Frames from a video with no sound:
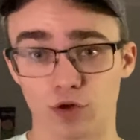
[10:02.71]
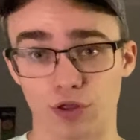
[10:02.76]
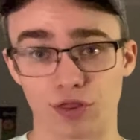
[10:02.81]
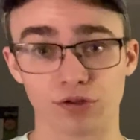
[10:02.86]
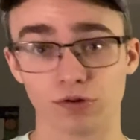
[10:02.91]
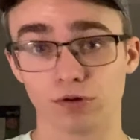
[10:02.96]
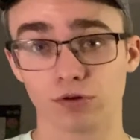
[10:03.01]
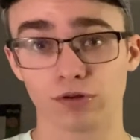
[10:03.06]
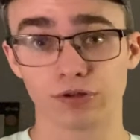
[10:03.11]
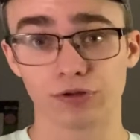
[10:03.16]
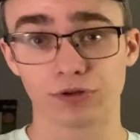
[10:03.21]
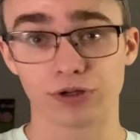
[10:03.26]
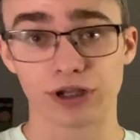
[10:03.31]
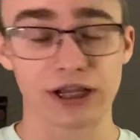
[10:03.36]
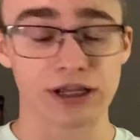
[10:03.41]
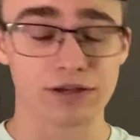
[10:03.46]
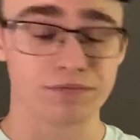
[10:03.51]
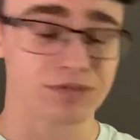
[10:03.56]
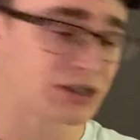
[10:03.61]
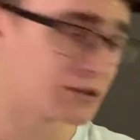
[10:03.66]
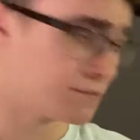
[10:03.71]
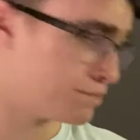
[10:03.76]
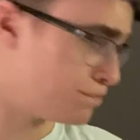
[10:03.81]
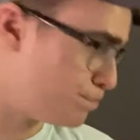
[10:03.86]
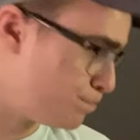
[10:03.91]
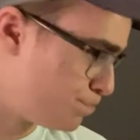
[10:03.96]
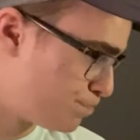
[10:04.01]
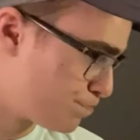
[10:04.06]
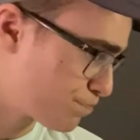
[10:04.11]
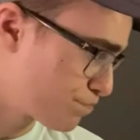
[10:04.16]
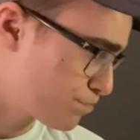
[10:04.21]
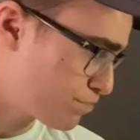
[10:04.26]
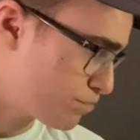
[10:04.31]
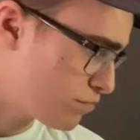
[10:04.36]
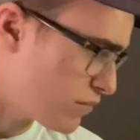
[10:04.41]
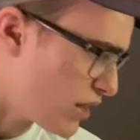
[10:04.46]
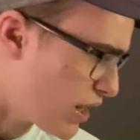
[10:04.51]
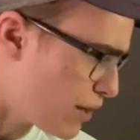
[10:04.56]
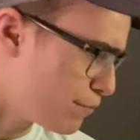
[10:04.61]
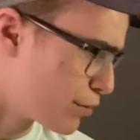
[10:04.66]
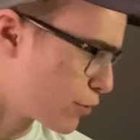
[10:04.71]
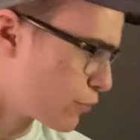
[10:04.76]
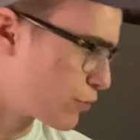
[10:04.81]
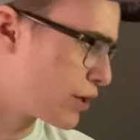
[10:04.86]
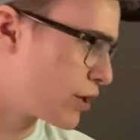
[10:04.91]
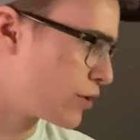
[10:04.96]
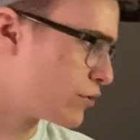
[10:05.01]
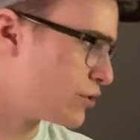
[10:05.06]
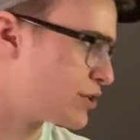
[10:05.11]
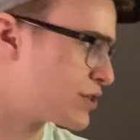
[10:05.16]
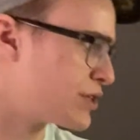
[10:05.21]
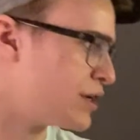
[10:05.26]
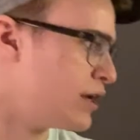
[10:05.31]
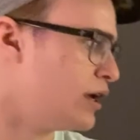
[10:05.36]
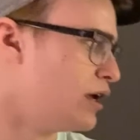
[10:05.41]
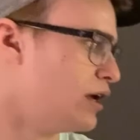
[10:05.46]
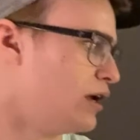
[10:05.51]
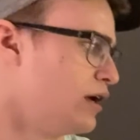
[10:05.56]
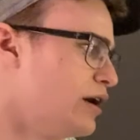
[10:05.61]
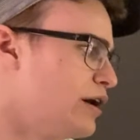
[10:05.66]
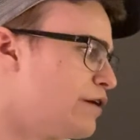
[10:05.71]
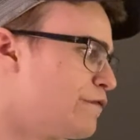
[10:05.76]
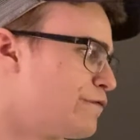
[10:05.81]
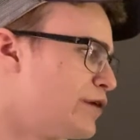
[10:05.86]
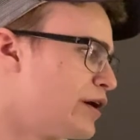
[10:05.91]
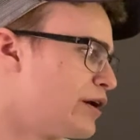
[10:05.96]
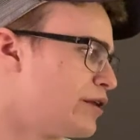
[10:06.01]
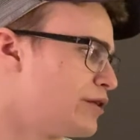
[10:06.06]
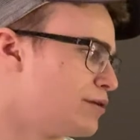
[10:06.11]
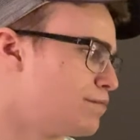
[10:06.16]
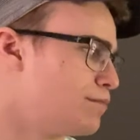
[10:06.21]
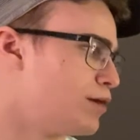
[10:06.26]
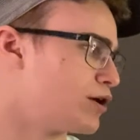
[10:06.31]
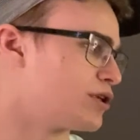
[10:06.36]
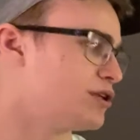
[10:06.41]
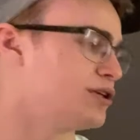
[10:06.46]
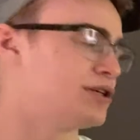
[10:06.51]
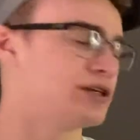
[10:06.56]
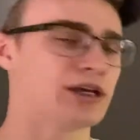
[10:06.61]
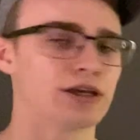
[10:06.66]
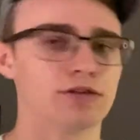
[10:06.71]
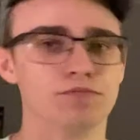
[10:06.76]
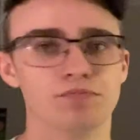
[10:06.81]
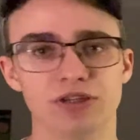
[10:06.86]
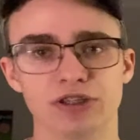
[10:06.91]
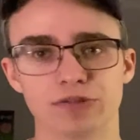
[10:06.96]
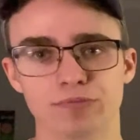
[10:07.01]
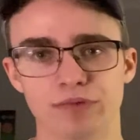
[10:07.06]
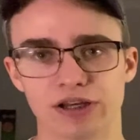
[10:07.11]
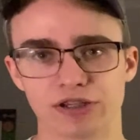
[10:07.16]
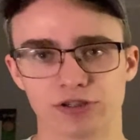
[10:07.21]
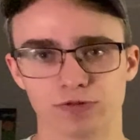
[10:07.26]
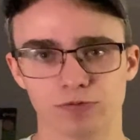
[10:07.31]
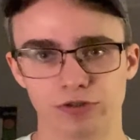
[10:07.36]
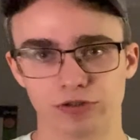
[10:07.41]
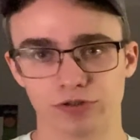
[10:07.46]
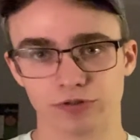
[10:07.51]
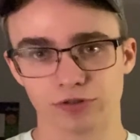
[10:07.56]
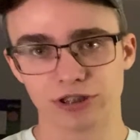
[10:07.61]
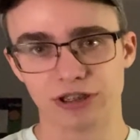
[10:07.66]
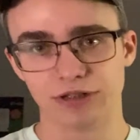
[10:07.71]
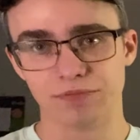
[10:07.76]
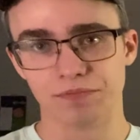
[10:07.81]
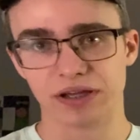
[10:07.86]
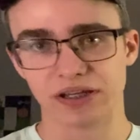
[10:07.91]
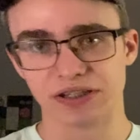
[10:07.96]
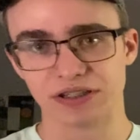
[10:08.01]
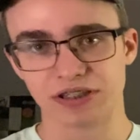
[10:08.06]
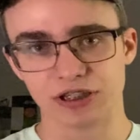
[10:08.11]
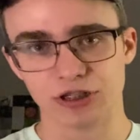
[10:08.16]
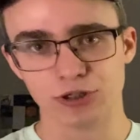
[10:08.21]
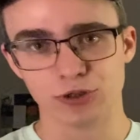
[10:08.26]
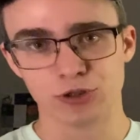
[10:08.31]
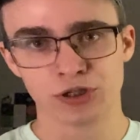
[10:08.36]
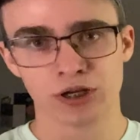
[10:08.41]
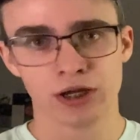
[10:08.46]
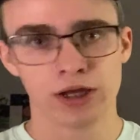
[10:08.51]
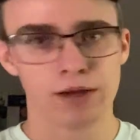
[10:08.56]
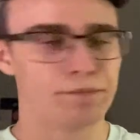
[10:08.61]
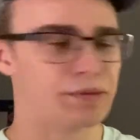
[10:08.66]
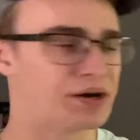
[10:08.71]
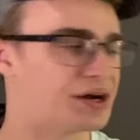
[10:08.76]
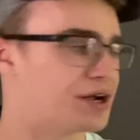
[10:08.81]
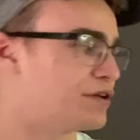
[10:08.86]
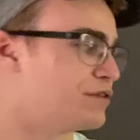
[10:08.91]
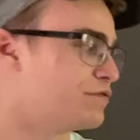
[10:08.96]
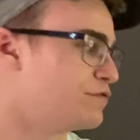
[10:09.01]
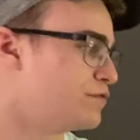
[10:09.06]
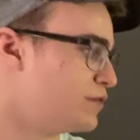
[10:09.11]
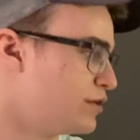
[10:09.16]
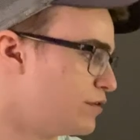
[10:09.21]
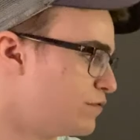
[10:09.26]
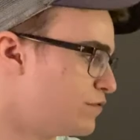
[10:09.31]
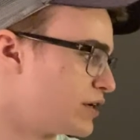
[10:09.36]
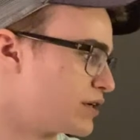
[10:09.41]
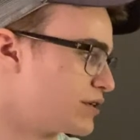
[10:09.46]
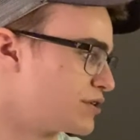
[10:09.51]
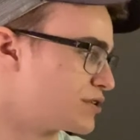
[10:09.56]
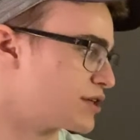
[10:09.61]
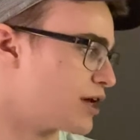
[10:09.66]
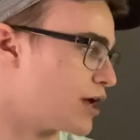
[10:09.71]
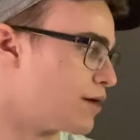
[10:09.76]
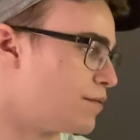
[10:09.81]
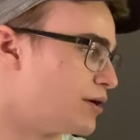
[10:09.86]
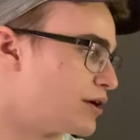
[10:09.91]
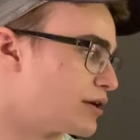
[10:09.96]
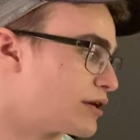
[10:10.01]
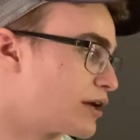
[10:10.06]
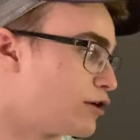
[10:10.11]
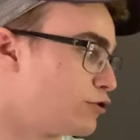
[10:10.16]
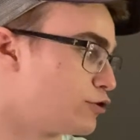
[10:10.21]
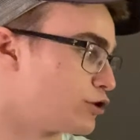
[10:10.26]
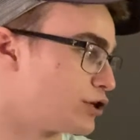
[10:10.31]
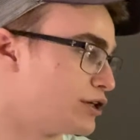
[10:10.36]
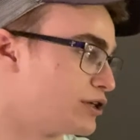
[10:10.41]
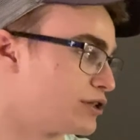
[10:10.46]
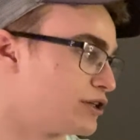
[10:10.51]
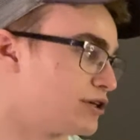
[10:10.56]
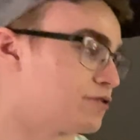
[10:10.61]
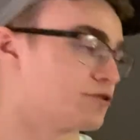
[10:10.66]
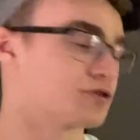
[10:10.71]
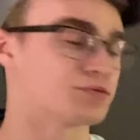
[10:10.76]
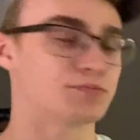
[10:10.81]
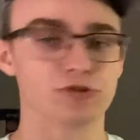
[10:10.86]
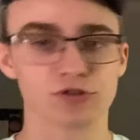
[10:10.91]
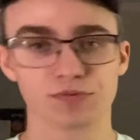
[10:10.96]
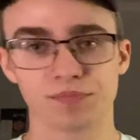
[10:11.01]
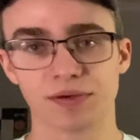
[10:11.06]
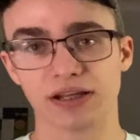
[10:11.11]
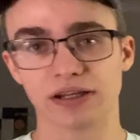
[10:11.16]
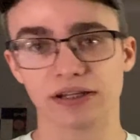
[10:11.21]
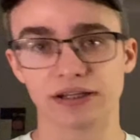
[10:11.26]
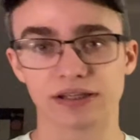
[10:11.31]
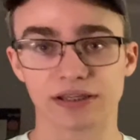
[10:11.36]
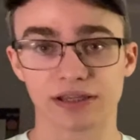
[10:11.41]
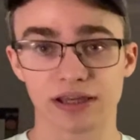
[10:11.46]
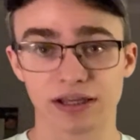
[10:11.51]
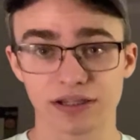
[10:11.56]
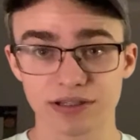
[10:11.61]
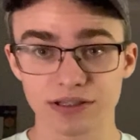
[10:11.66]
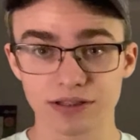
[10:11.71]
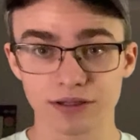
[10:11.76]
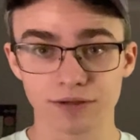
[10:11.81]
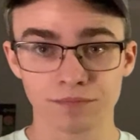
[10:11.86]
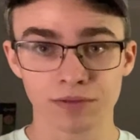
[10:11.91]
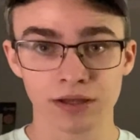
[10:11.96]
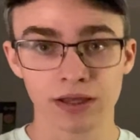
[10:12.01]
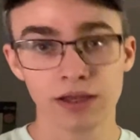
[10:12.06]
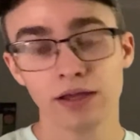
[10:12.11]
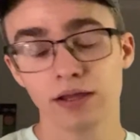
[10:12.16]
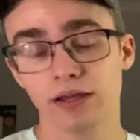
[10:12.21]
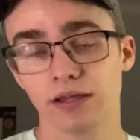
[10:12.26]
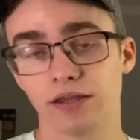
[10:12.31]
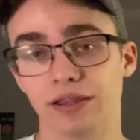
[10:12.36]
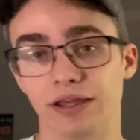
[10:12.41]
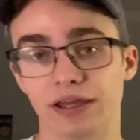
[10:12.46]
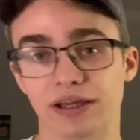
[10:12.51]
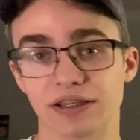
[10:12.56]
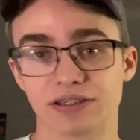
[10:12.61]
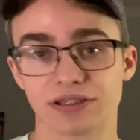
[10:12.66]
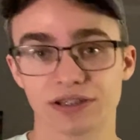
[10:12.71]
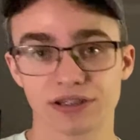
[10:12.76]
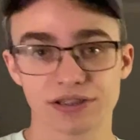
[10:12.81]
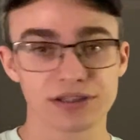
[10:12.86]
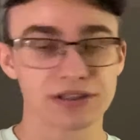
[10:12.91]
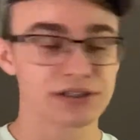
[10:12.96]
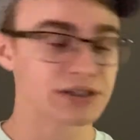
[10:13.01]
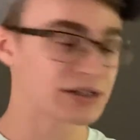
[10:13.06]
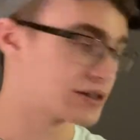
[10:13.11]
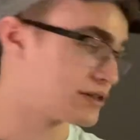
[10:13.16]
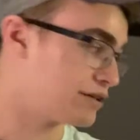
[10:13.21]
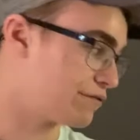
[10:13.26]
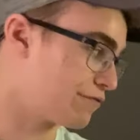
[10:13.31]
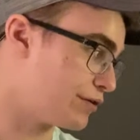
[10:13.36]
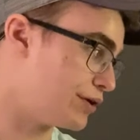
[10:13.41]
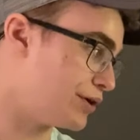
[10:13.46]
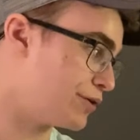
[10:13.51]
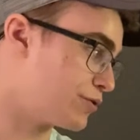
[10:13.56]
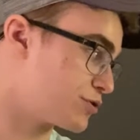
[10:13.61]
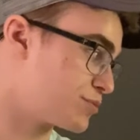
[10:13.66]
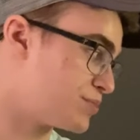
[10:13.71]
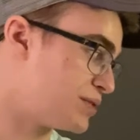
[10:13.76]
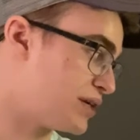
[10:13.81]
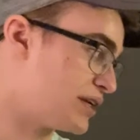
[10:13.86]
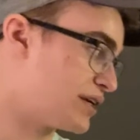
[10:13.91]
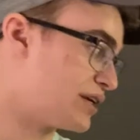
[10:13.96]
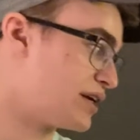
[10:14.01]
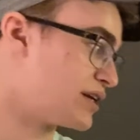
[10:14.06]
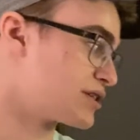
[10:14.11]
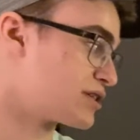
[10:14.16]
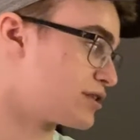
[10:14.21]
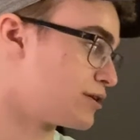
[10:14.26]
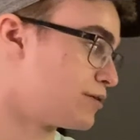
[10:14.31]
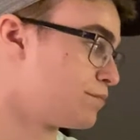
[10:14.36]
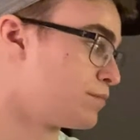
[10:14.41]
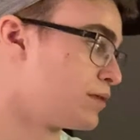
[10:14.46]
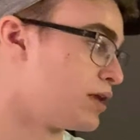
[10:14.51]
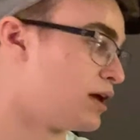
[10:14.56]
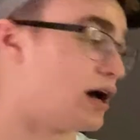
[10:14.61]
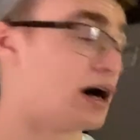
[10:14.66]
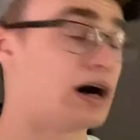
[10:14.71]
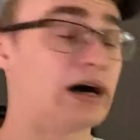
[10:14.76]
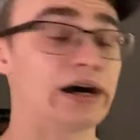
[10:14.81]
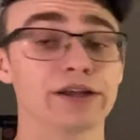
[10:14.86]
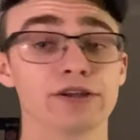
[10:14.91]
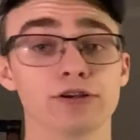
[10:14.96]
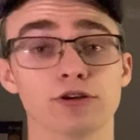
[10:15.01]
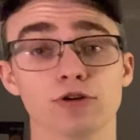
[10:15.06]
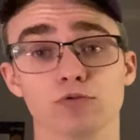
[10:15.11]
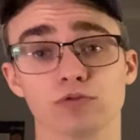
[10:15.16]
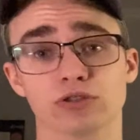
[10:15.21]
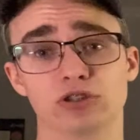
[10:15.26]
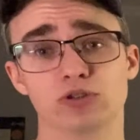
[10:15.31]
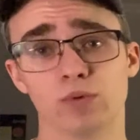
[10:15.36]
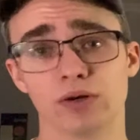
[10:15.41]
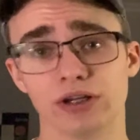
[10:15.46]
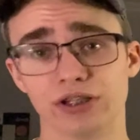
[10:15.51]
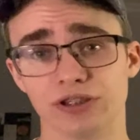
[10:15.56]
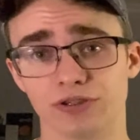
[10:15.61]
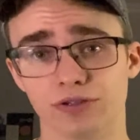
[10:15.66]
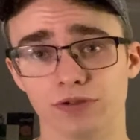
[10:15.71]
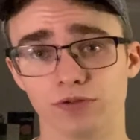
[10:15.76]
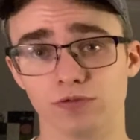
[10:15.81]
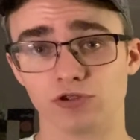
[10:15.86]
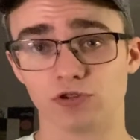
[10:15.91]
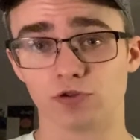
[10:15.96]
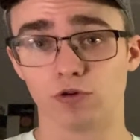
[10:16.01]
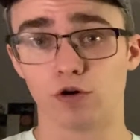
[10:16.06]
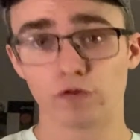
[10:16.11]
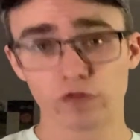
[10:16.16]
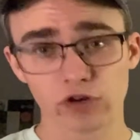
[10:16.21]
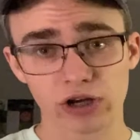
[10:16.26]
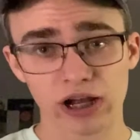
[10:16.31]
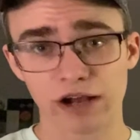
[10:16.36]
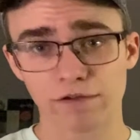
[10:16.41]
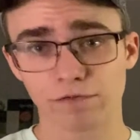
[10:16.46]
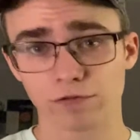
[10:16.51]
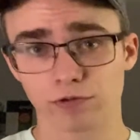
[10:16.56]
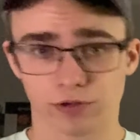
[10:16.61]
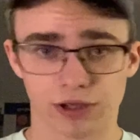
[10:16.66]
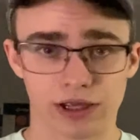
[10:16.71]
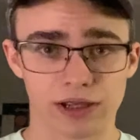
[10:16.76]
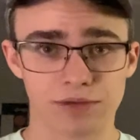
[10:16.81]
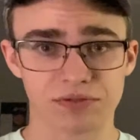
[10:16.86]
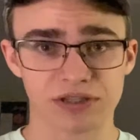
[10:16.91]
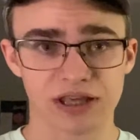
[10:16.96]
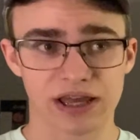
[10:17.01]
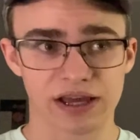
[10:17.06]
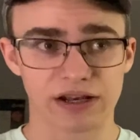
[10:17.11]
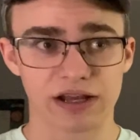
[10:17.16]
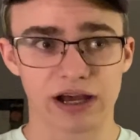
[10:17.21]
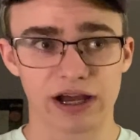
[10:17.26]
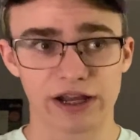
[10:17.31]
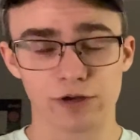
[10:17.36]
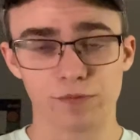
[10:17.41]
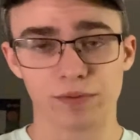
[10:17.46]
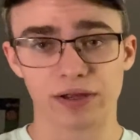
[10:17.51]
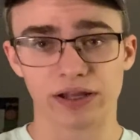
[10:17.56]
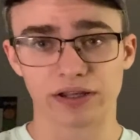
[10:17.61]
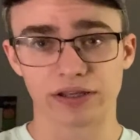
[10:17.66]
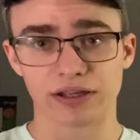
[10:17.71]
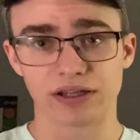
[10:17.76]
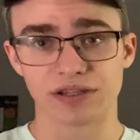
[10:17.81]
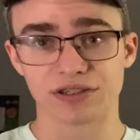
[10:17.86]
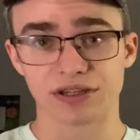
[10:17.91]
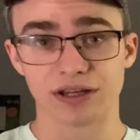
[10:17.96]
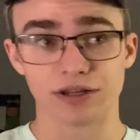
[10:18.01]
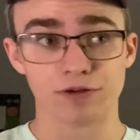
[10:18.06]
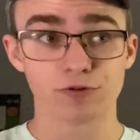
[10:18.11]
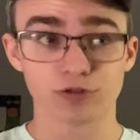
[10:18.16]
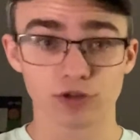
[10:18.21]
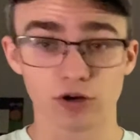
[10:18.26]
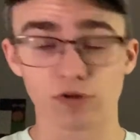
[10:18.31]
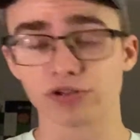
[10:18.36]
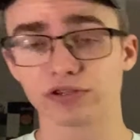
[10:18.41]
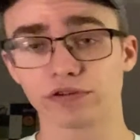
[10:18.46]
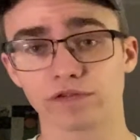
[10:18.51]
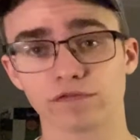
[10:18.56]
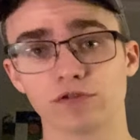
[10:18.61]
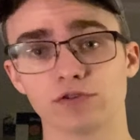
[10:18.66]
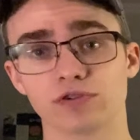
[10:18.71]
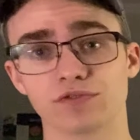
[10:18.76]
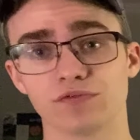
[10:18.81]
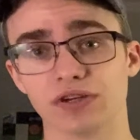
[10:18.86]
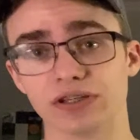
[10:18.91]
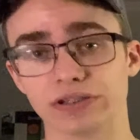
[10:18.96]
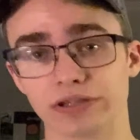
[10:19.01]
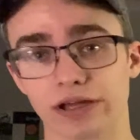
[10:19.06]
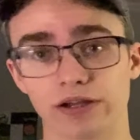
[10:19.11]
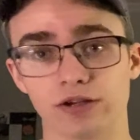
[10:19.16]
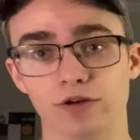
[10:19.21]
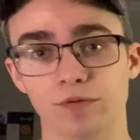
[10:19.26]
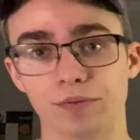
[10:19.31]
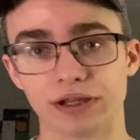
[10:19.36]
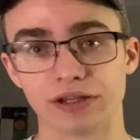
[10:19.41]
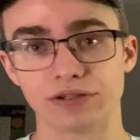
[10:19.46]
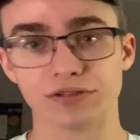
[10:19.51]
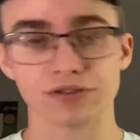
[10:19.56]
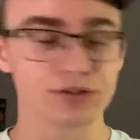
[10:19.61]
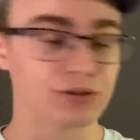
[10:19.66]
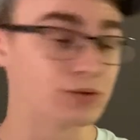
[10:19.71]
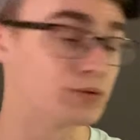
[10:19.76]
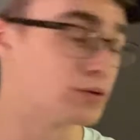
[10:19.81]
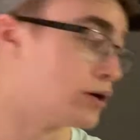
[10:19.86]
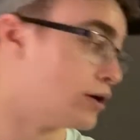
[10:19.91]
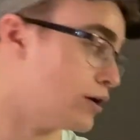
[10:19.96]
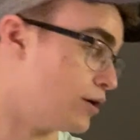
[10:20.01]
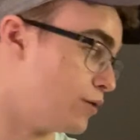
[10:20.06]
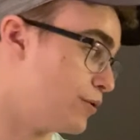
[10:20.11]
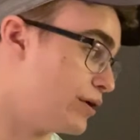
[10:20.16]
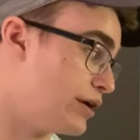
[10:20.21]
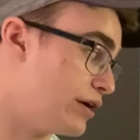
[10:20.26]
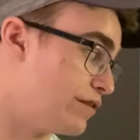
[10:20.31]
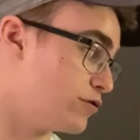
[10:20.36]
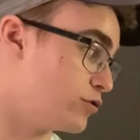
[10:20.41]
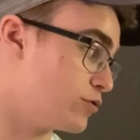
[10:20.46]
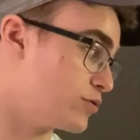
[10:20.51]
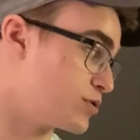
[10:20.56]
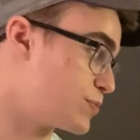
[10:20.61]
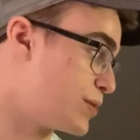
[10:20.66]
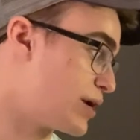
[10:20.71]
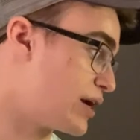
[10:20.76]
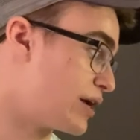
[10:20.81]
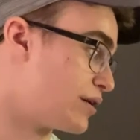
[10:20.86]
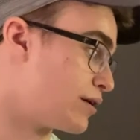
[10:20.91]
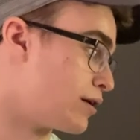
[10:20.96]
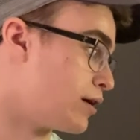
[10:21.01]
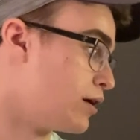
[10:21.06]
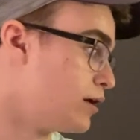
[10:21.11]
third of their games. But regardless, finally, Monkey King and Beastmaster were 13 bans each by Invictus Gaming. Now looking at the heroes most banned against them, they had 66 different heroes banned against them. IO with 22, so over half of their games, they had IO banned against it. And it was always a first phase IO banned too, whenever it was banned.